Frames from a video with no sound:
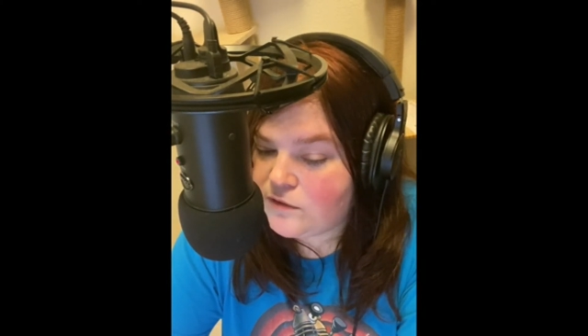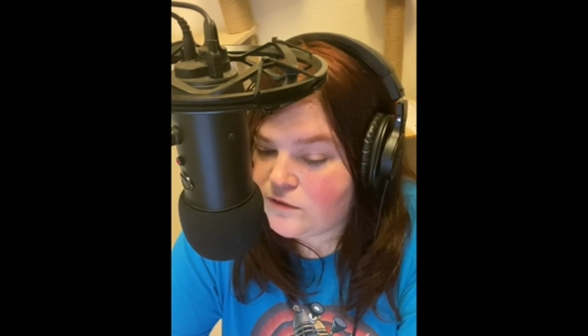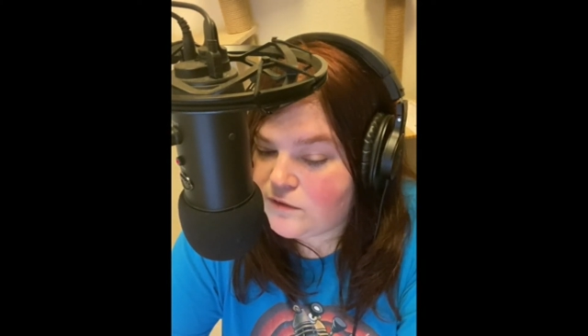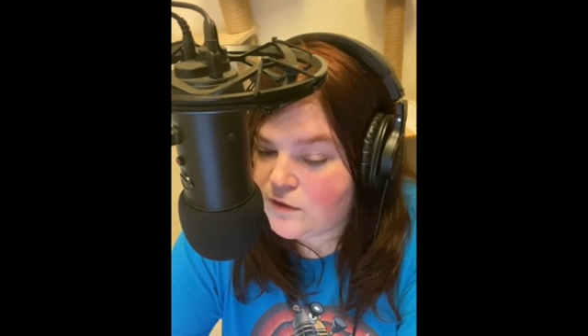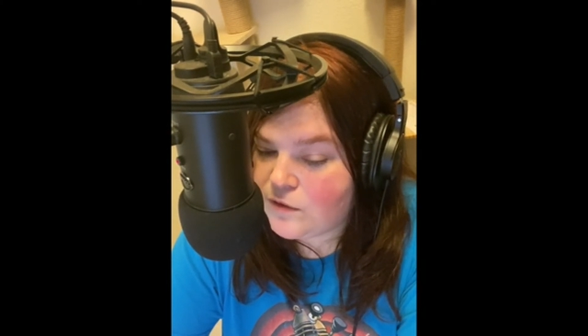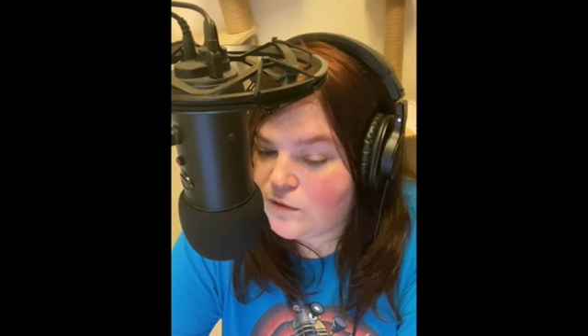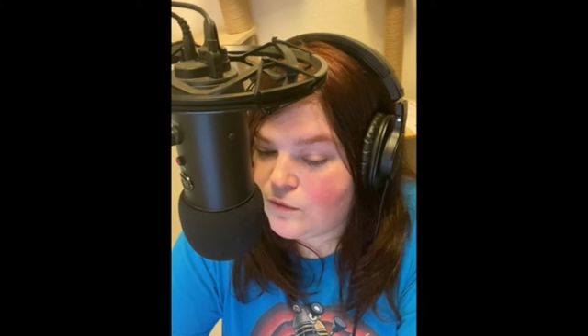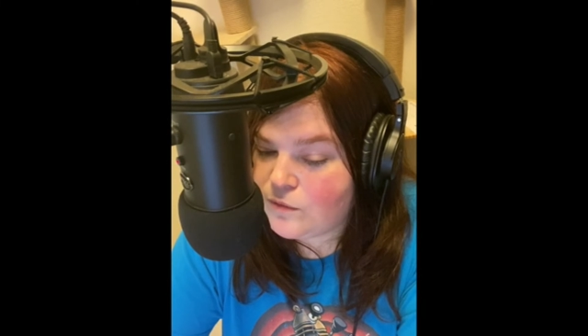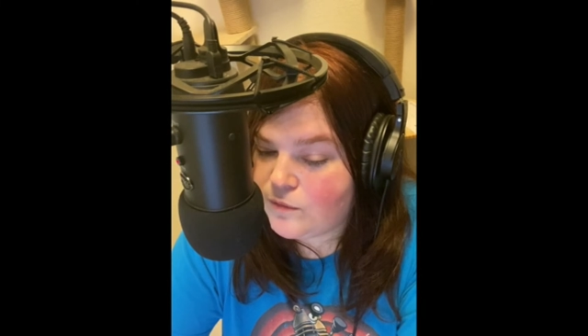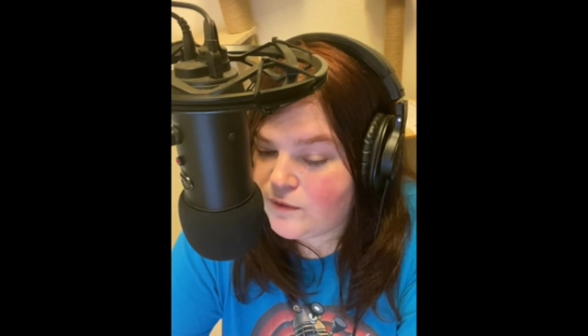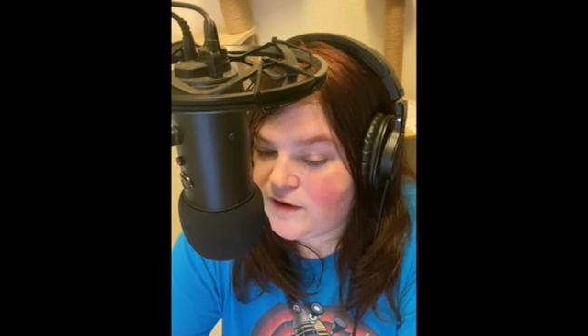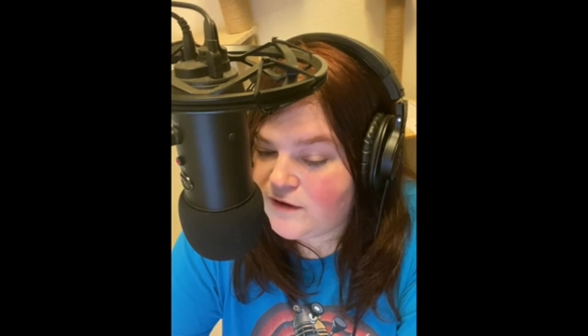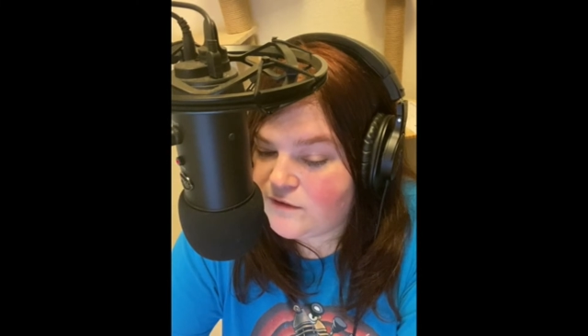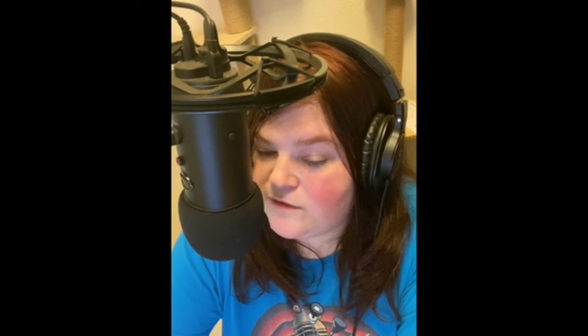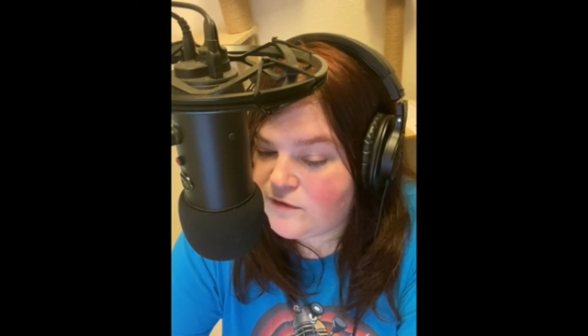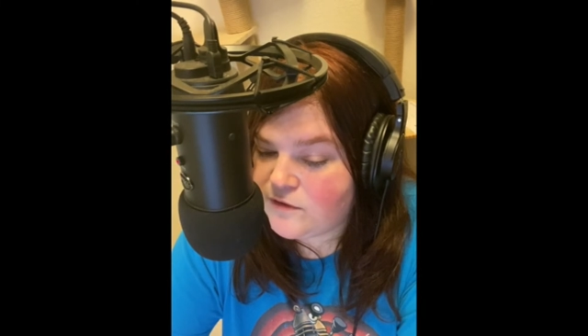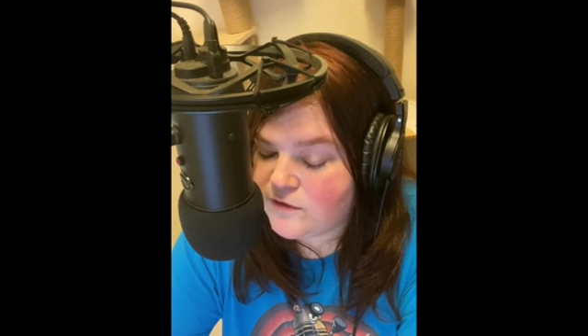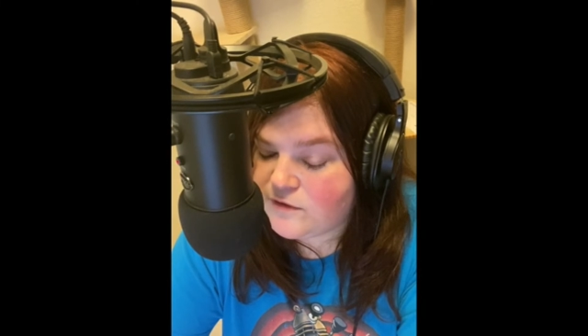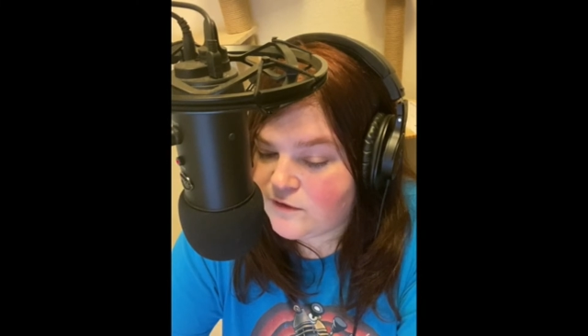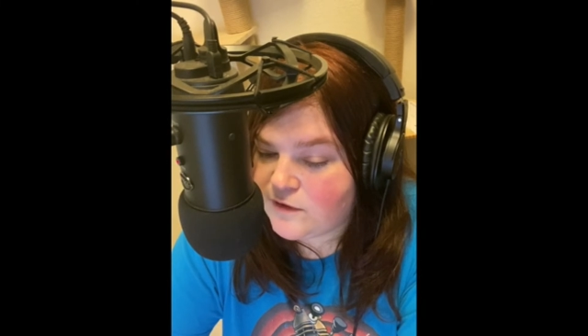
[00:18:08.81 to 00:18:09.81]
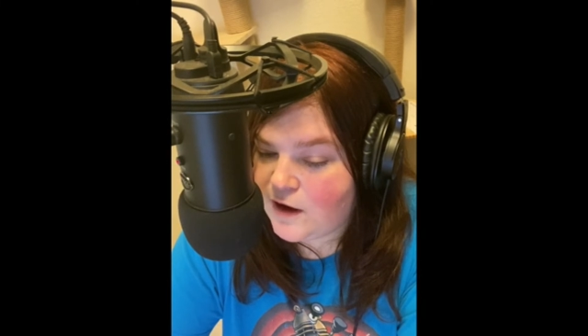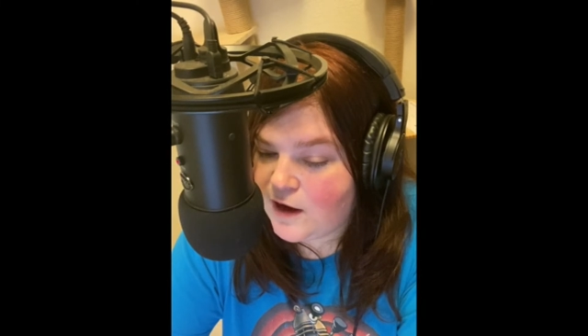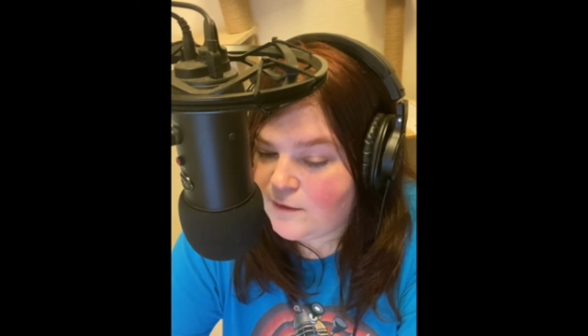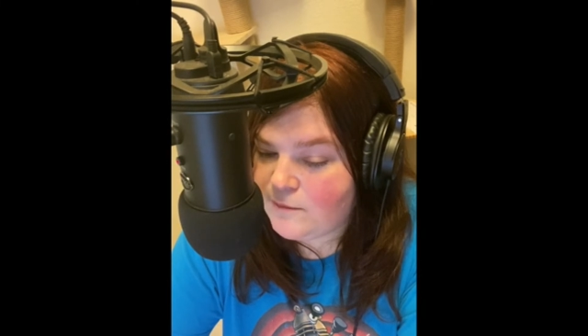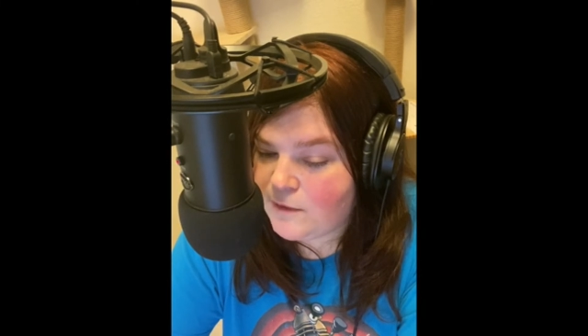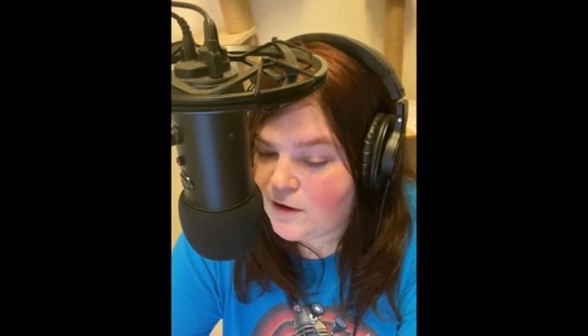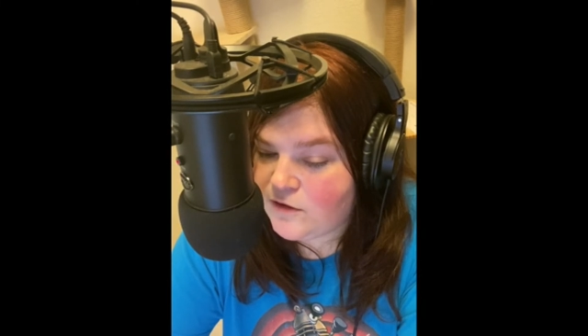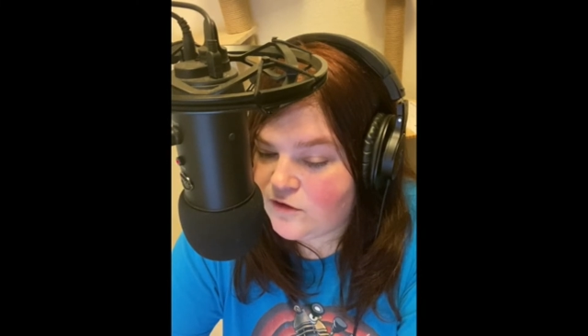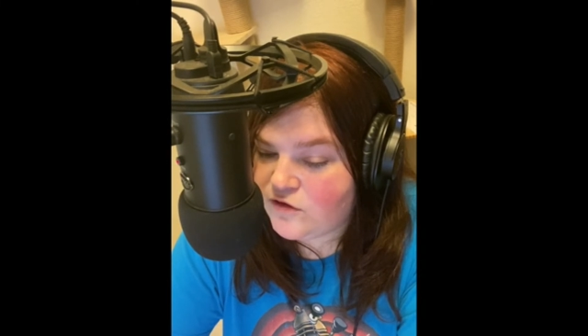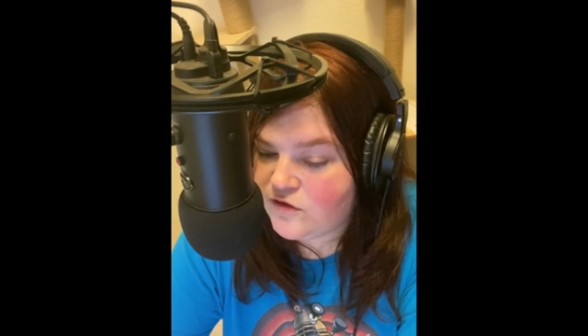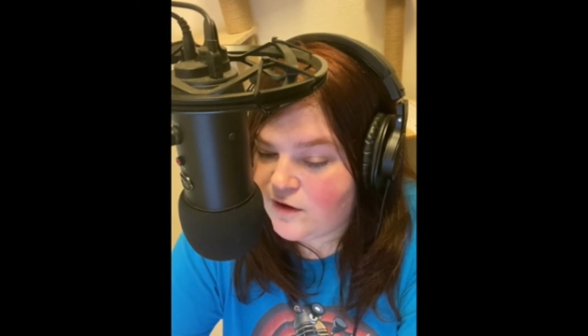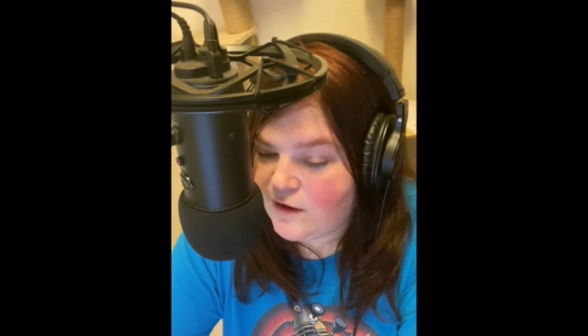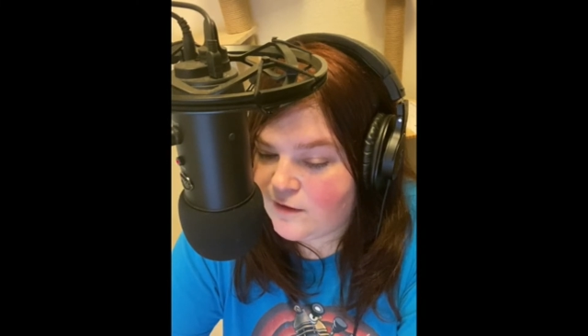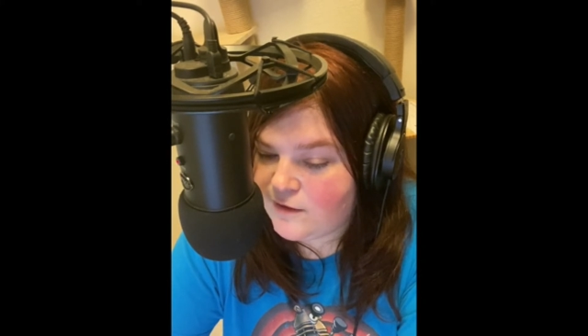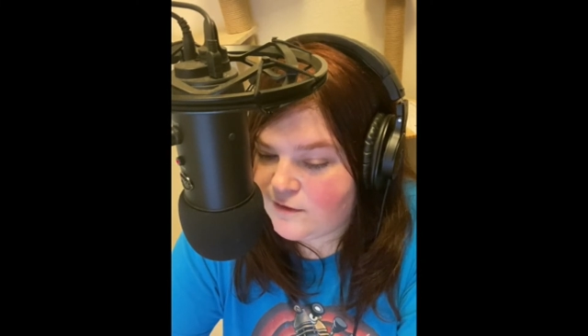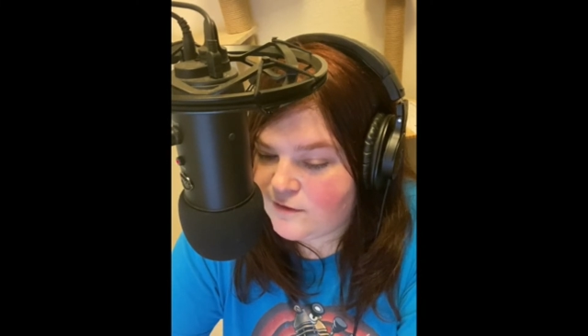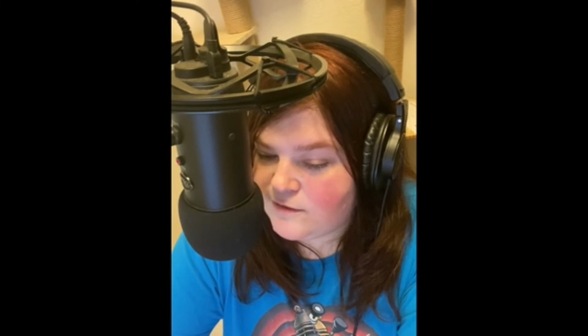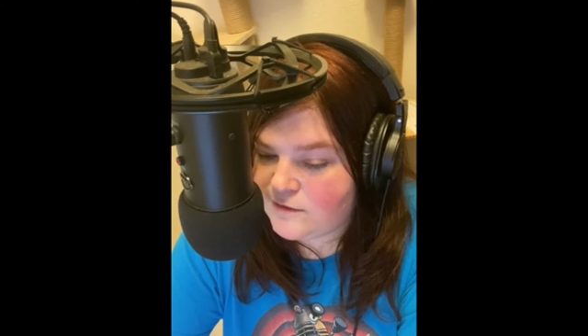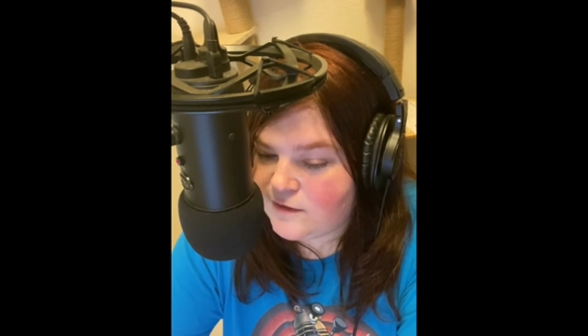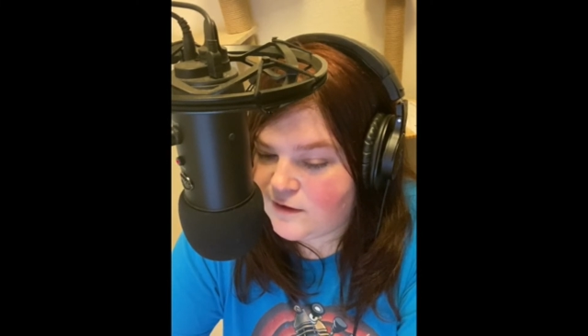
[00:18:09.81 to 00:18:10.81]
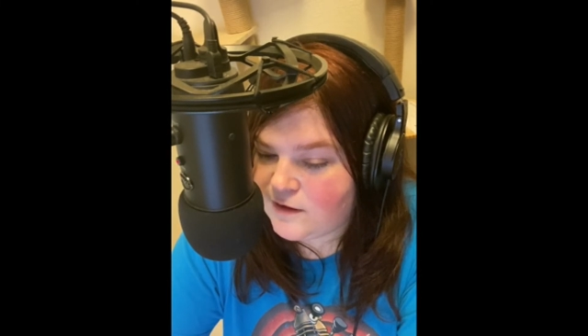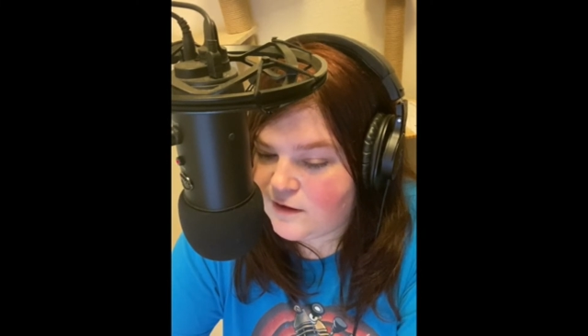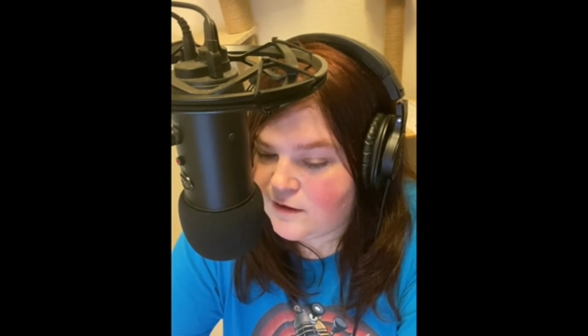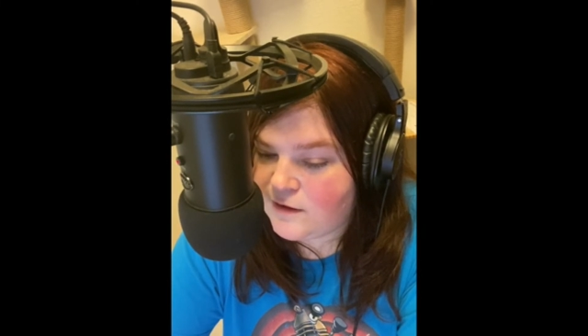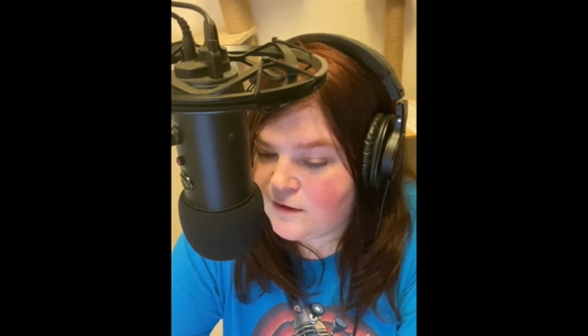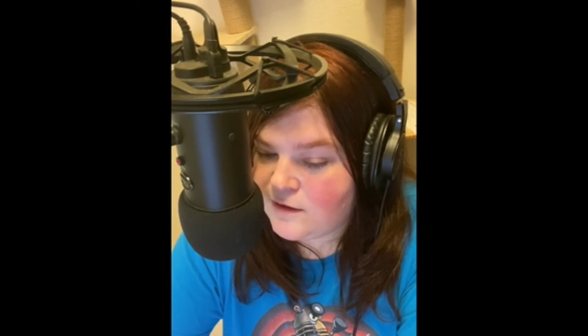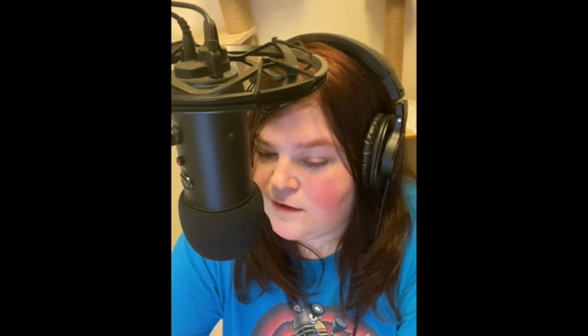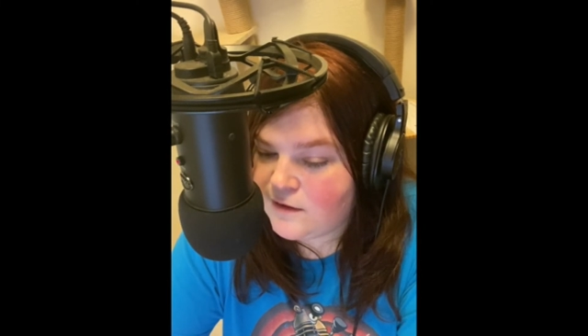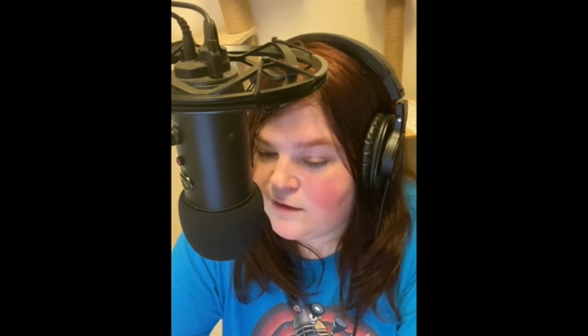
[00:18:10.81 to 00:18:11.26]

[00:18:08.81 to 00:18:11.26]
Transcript: Don't waste your time on jealousy.